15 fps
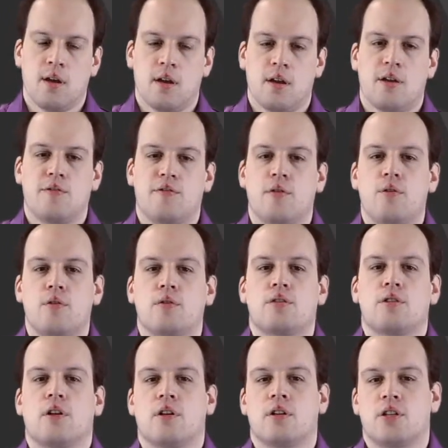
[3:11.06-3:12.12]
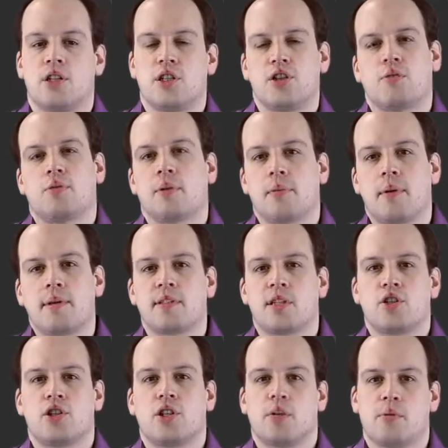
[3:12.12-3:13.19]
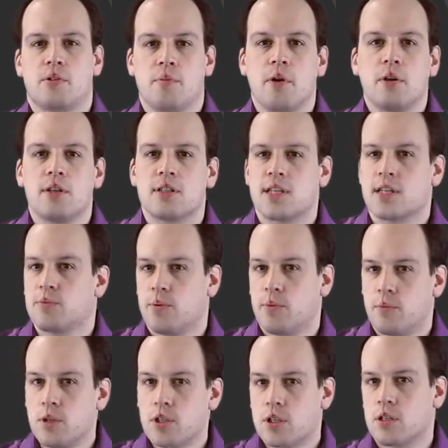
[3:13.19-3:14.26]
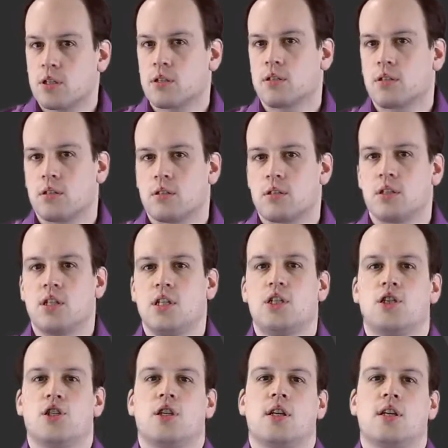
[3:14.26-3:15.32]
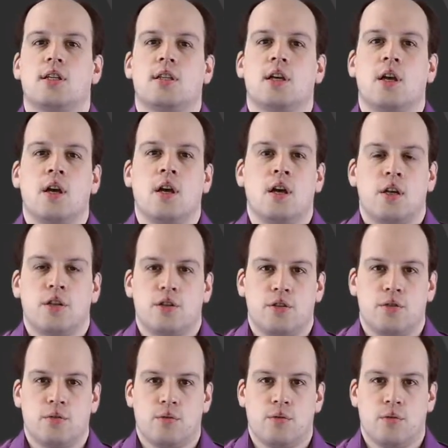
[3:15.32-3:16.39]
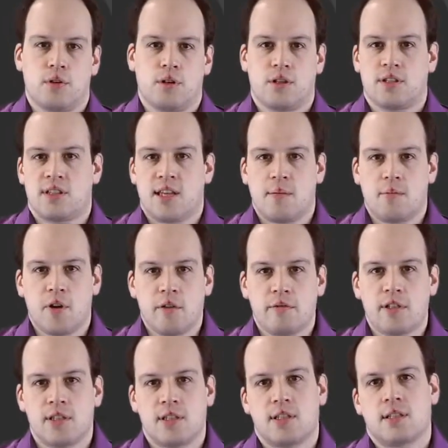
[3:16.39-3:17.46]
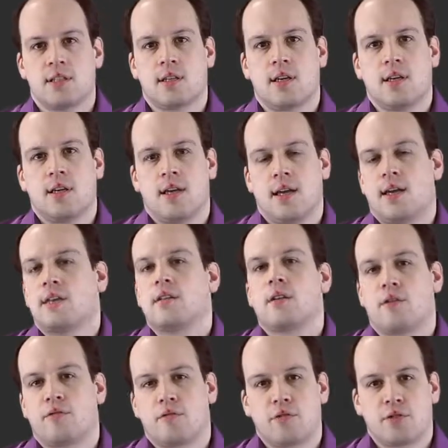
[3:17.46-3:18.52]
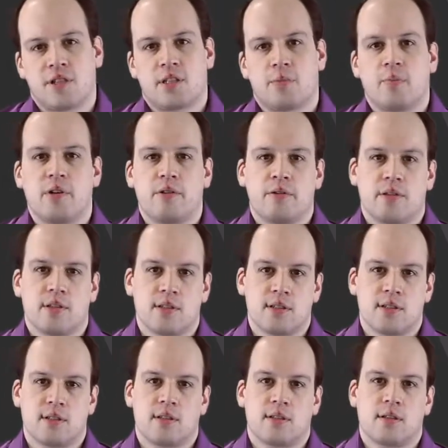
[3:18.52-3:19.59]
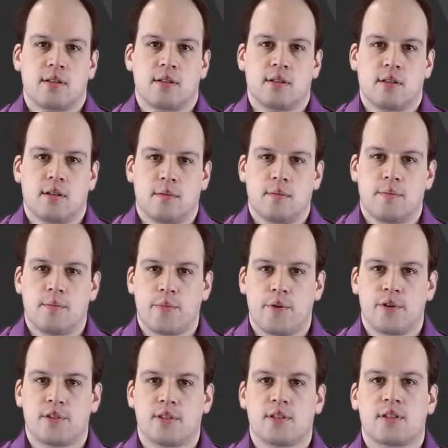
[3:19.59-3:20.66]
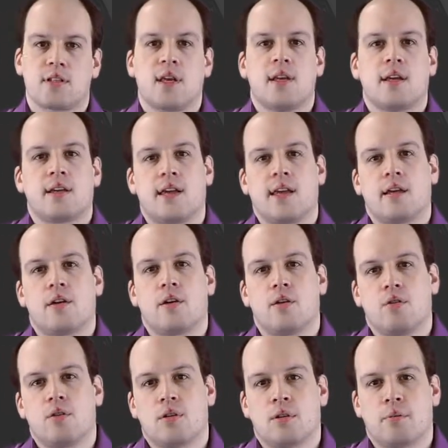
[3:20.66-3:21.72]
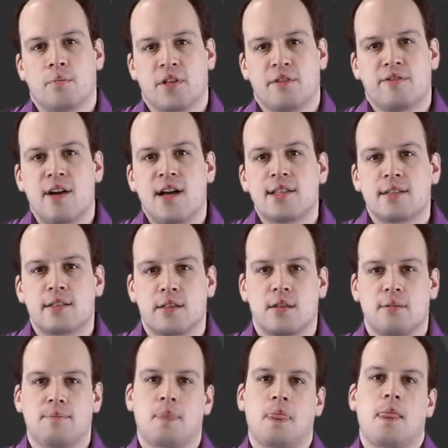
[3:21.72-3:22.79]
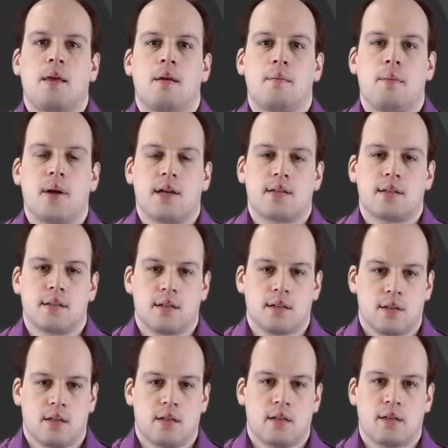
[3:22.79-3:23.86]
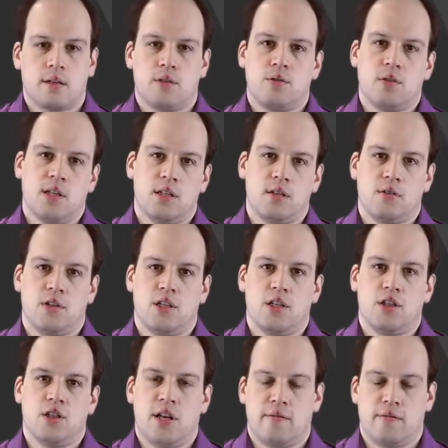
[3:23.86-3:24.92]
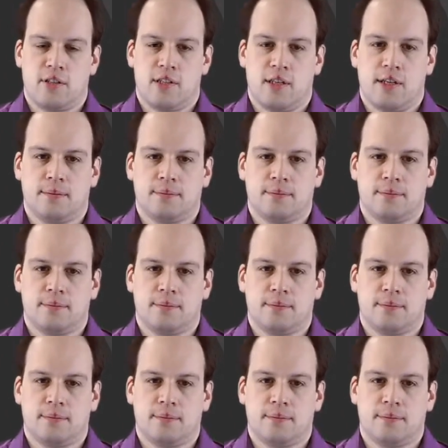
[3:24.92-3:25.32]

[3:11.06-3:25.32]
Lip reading: focused on teaching requirements engineering with models as we would teach it to some novices, and of course experienced persons can go a bit faster, but you need to teach everything.